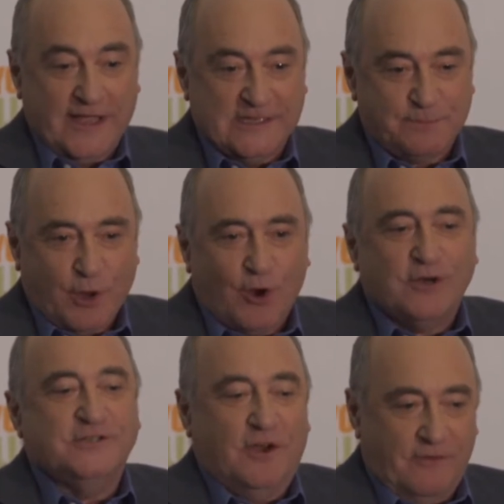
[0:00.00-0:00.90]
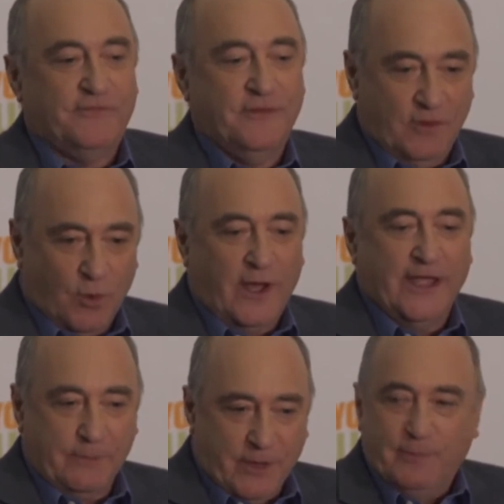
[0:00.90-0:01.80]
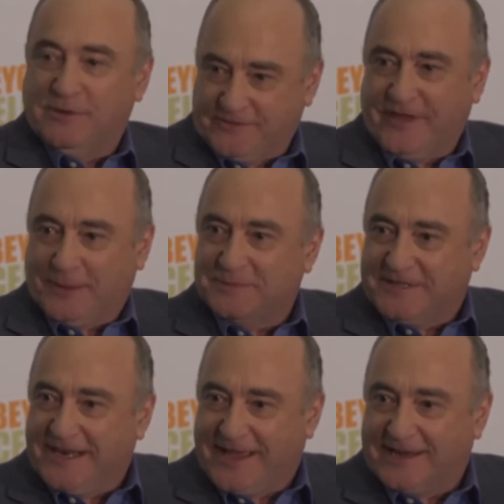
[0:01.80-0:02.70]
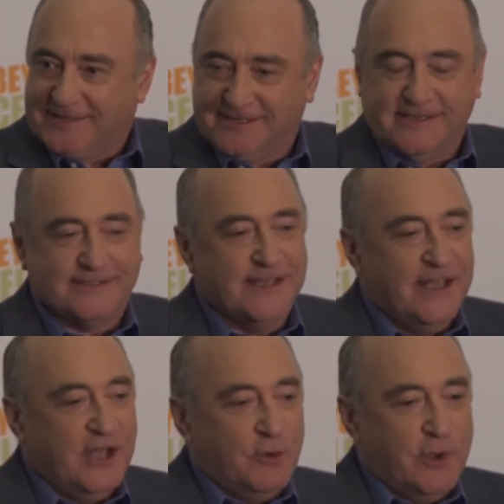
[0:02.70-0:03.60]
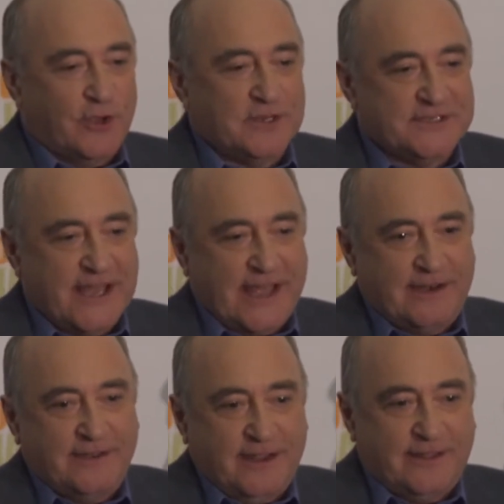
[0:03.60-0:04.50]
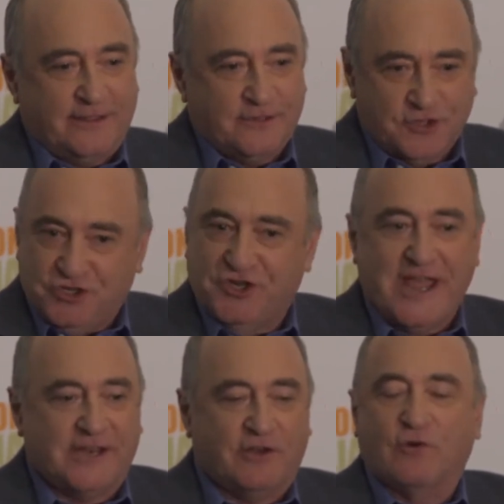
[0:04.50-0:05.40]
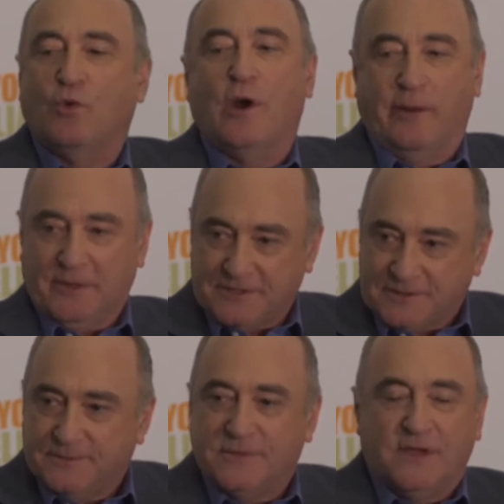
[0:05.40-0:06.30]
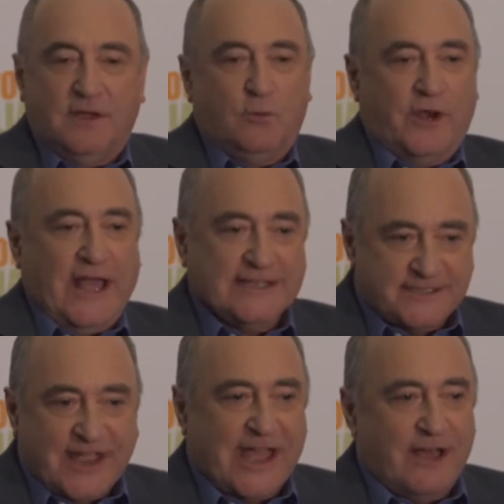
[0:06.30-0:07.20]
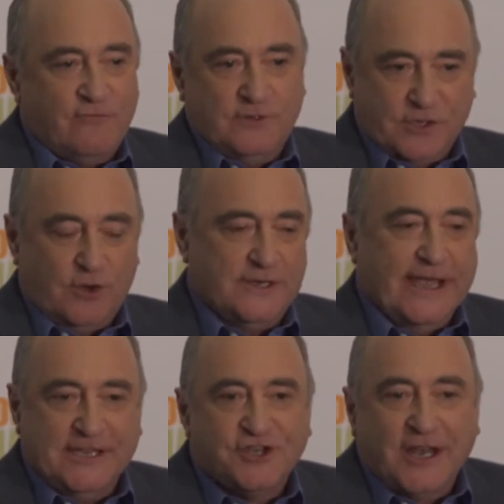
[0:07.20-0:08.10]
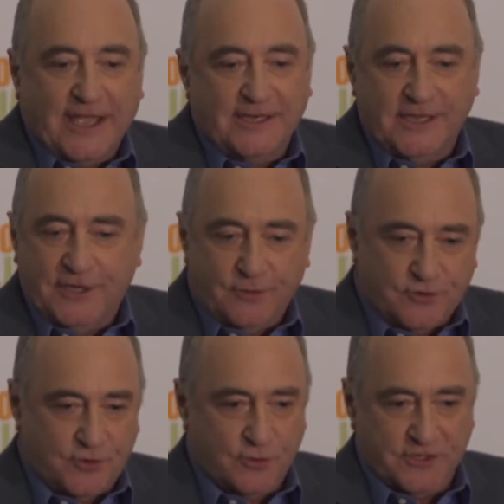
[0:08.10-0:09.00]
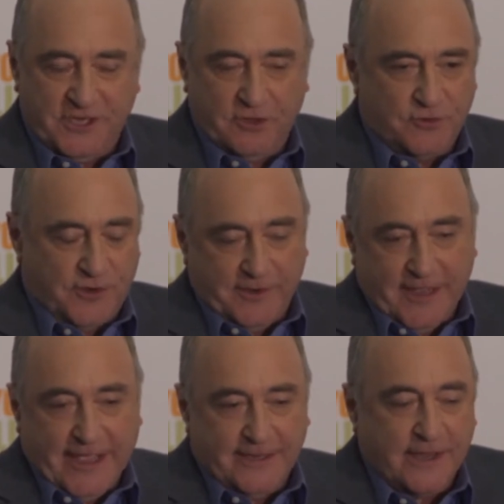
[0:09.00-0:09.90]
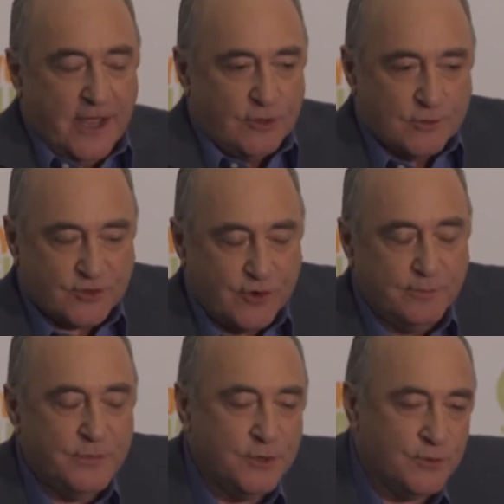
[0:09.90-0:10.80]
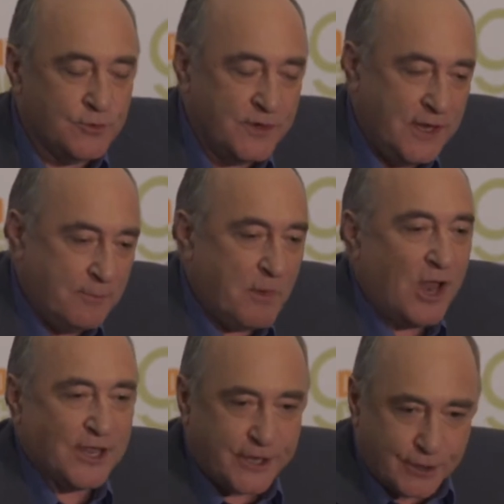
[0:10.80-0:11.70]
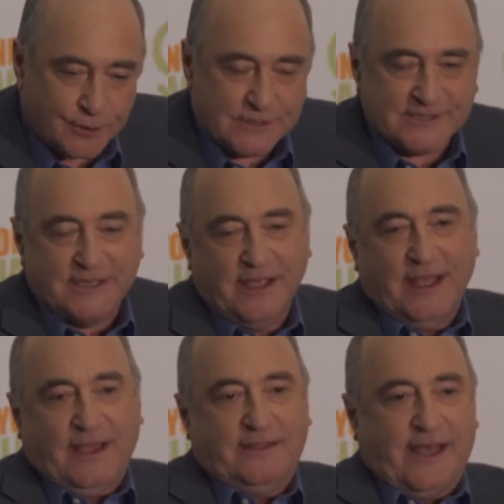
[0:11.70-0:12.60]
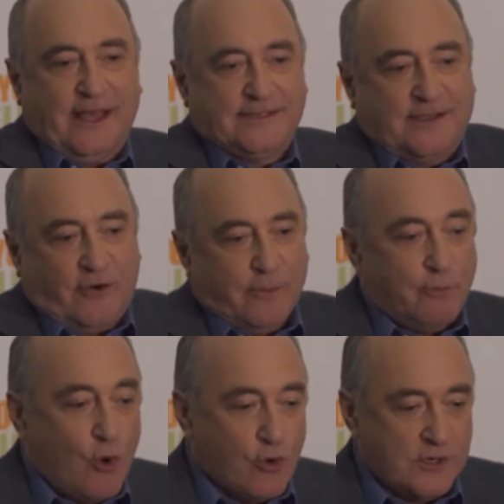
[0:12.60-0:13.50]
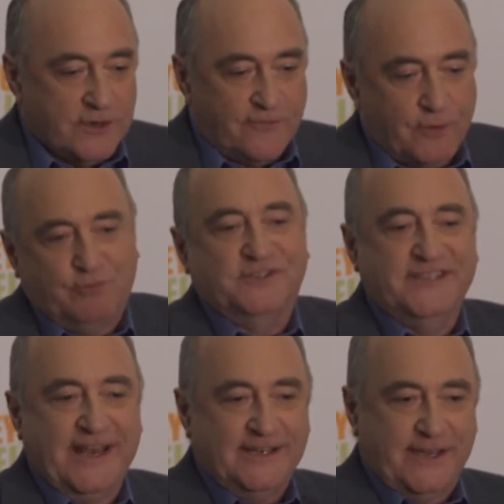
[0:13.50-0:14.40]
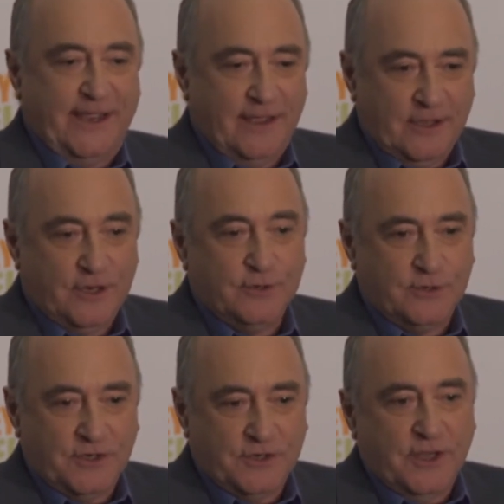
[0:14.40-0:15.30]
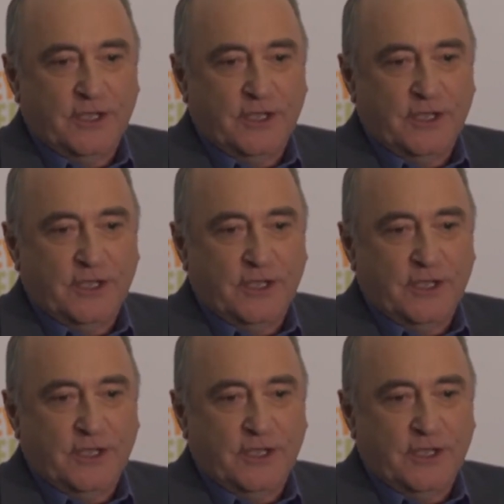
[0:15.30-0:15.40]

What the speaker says: is part of why people develop celiac disease. We understand that there's a genetic requirement. One has to have what's called HLA-DQ2 or DQ8. Those are immune molecules that are important for presenting gluten